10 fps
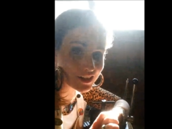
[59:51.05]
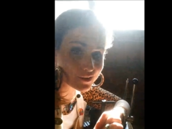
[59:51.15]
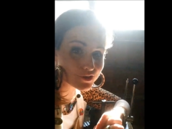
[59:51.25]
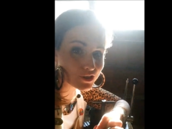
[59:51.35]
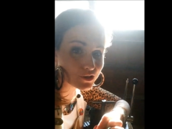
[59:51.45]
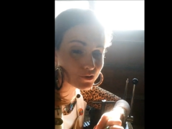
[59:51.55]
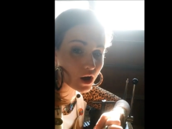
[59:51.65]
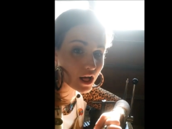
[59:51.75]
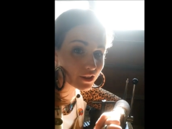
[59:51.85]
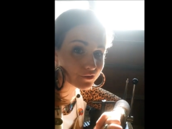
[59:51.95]
love to you
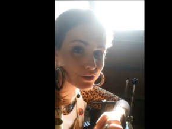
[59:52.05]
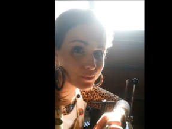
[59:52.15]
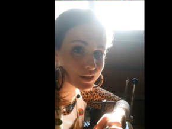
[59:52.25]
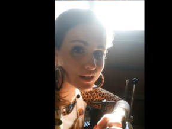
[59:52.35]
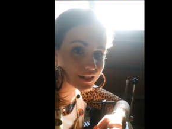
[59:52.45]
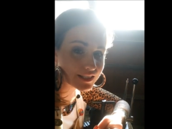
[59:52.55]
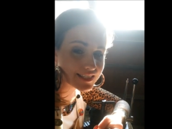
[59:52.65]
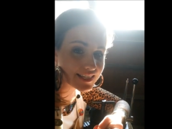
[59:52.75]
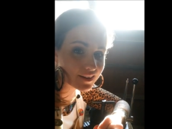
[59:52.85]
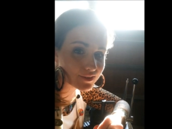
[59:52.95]
all over the
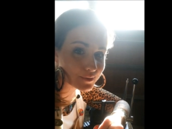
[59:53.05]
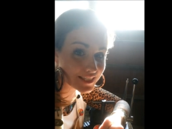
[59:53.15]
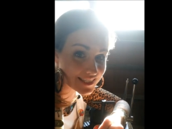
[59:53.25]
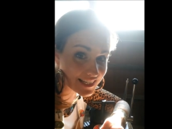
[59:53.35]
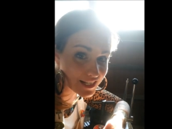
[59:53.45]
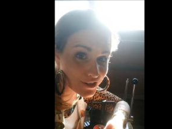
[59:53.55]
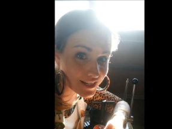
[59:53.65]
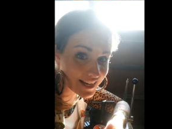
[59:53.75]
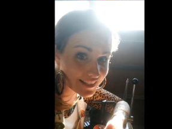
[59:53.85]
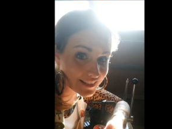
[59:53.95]
world. Everyone, stay
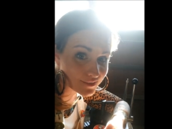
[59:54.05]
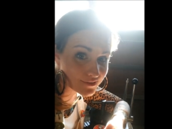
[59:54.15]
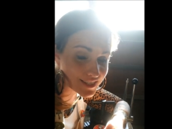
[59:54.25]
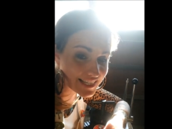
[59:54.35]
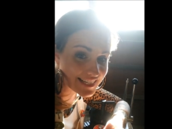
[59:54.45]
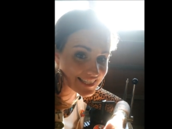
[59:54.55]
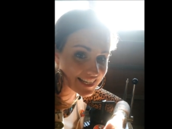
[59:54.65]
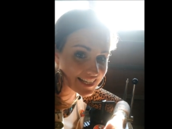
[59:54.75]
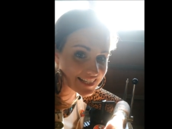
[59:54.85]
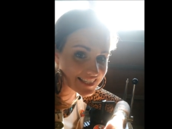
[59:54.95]
creative, stay
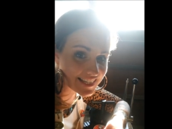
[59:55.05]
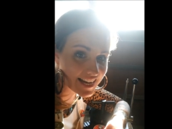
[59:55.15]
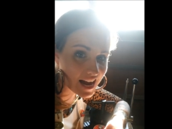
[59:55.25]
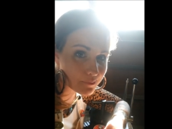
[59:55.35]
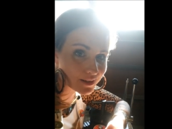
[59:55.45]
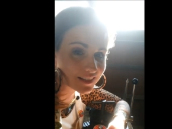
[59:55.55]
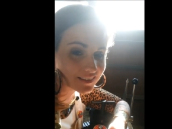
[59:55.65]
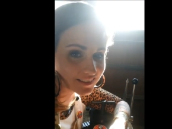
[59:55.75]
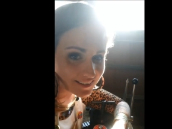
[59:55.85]
sane, stay happy.